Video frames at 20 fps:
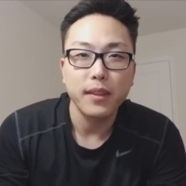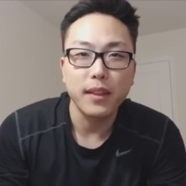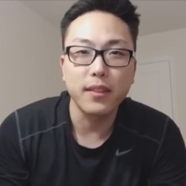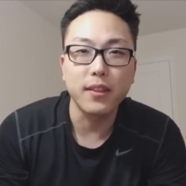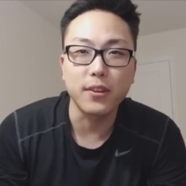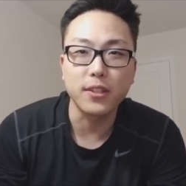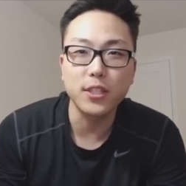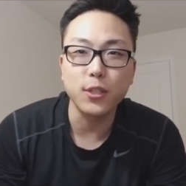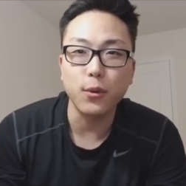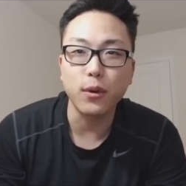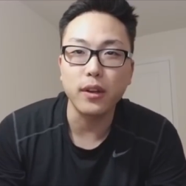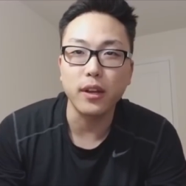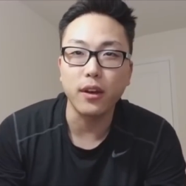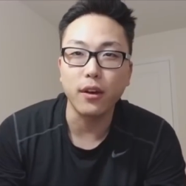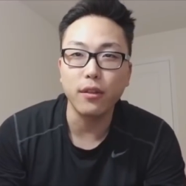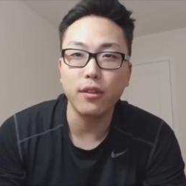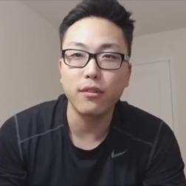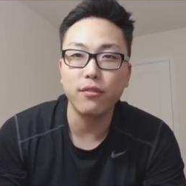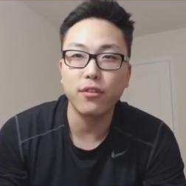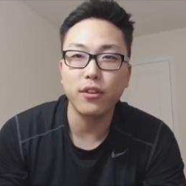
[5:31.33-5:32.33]
they're so
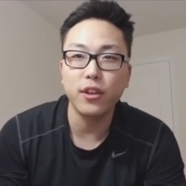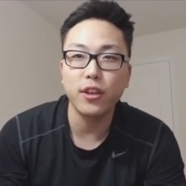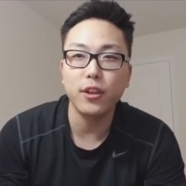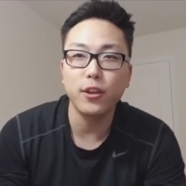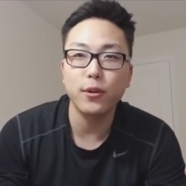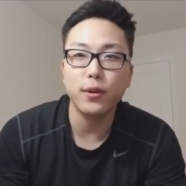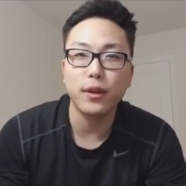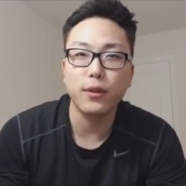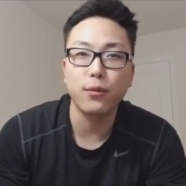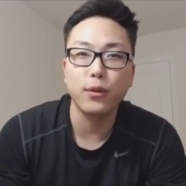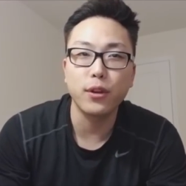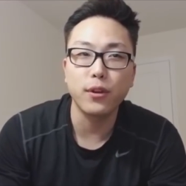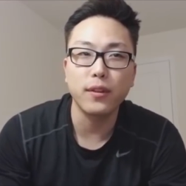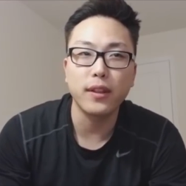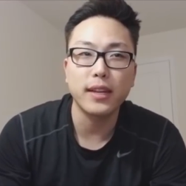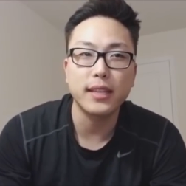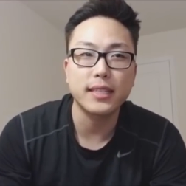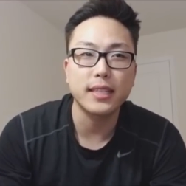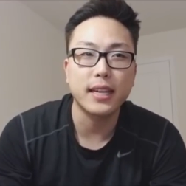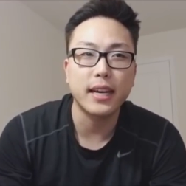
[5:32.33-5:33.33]
unhealthy for you, and we know
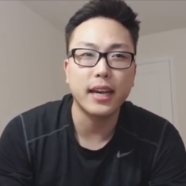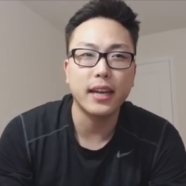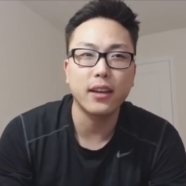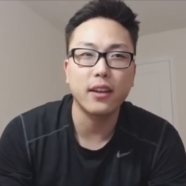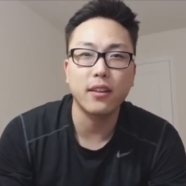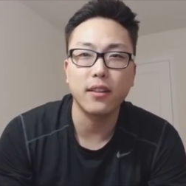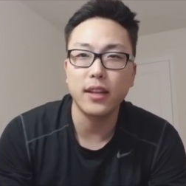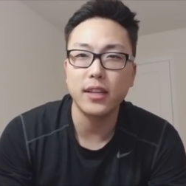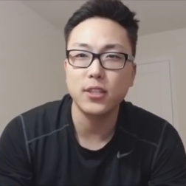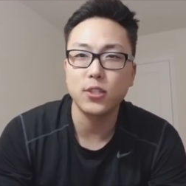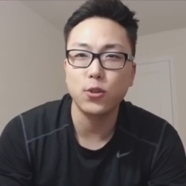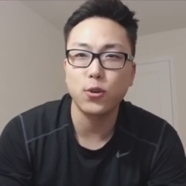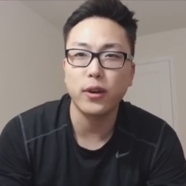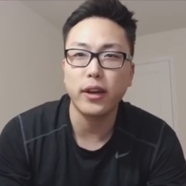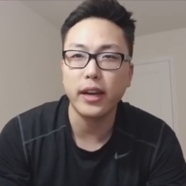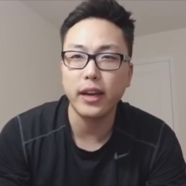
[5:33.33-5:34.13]
that it's high in cholesterol,